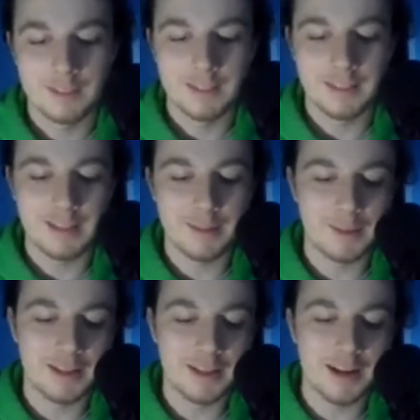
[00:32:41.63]
Yeah,
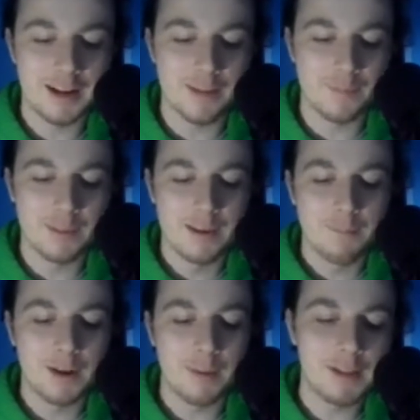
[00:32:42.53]
man.
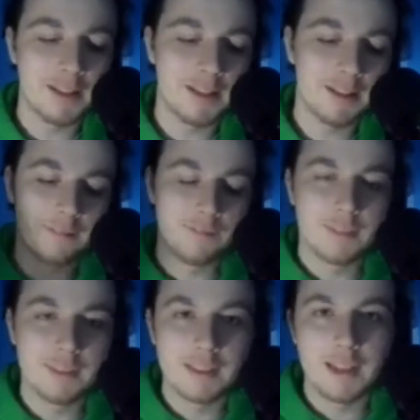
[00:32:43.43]
But I mean,
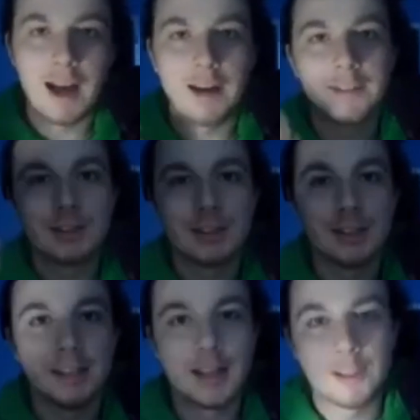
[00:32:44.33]

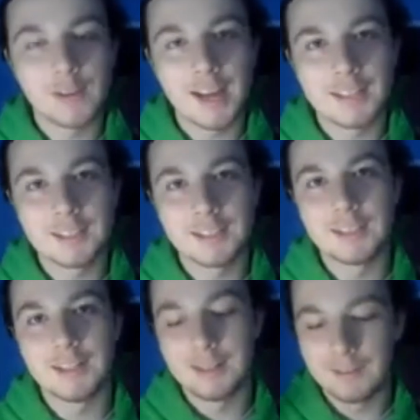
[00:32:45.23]
obviously, like you guys
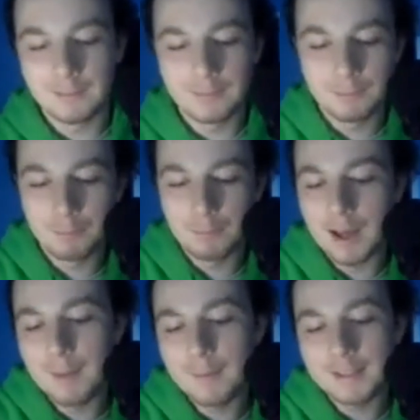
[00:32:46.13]
can
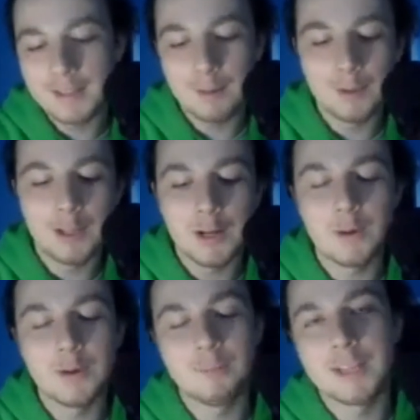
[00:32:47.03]
comment down below
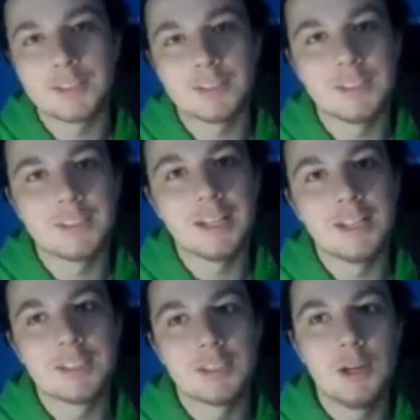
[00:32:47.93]
and basically tell
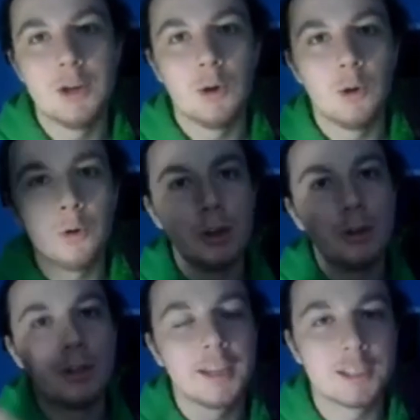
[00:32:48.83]
us who do you
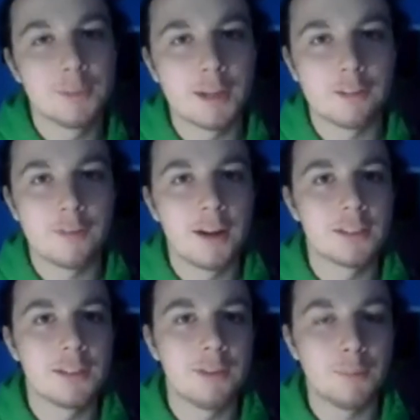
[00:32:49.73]
think is the biggest Finals
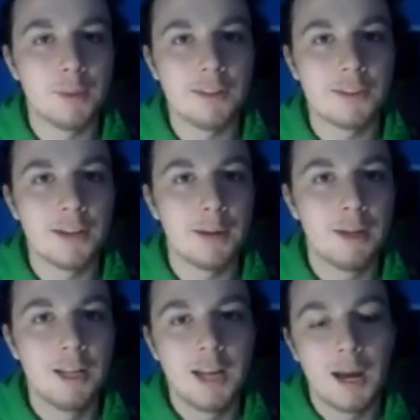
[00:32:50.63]
MVP snub.
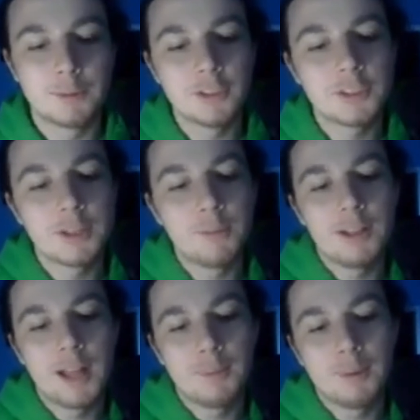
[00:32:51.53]
I'm sure there's going to be a
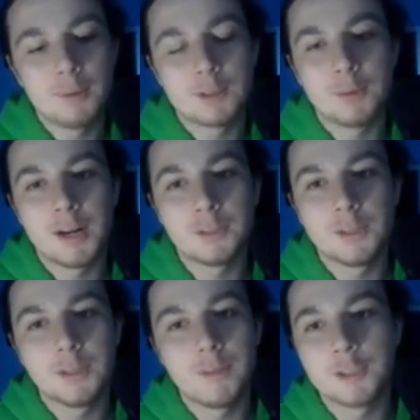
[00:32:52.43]
lot of people surprised we
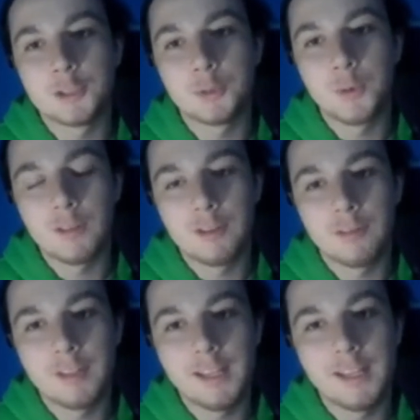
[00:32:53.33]
didn't mention
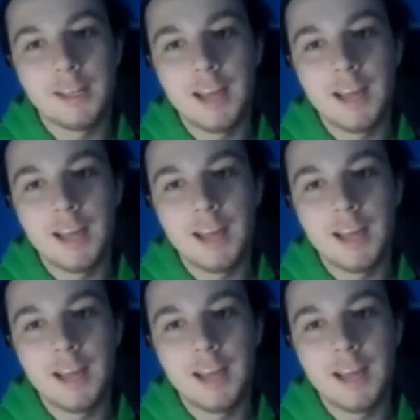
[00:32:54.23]
2015.